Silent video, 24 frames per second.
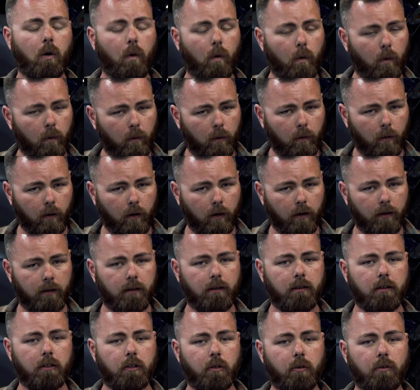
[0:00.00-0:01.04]

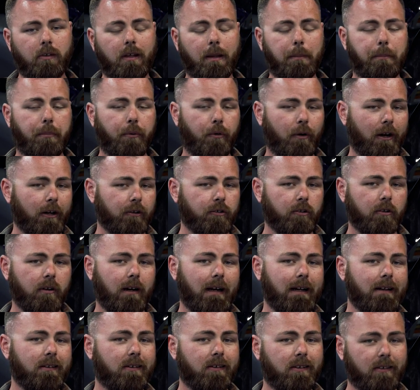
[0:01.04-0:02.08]
or use a
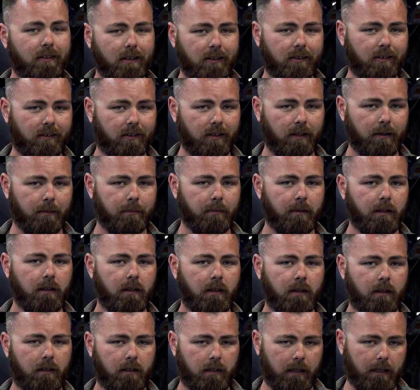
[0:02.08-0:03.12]
pressurized system,
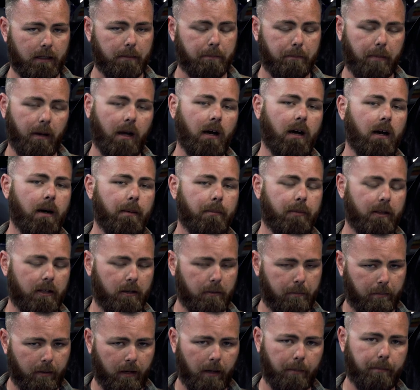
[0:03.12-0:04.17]
a pump that
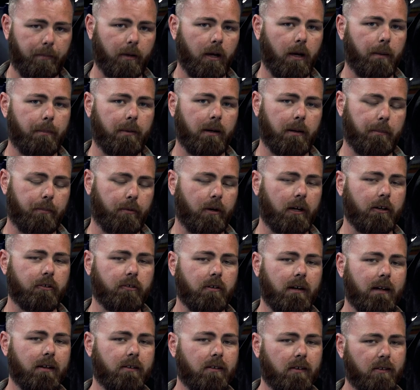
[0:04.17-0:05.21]
you pump up and it
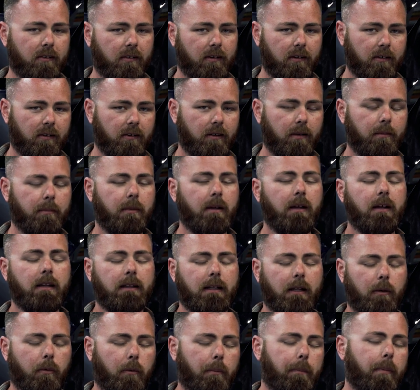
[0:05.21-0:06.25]
pressurizes the system
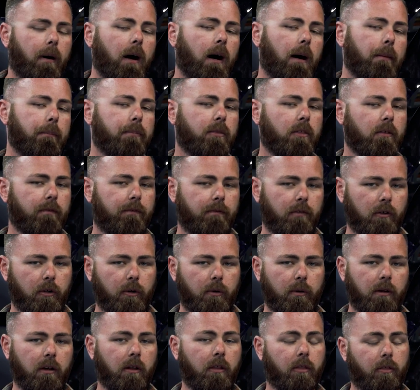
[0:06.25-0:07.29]
that will pump the
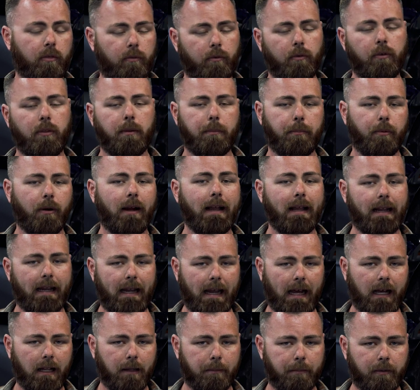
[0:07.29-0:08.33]
fluid through the brake
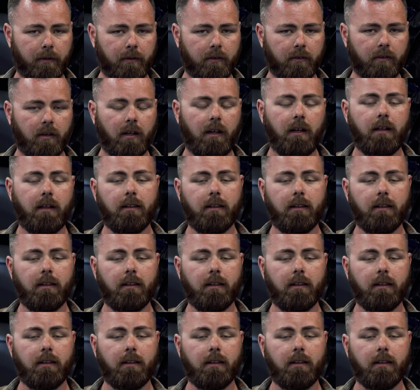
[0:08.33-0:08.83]
calipers.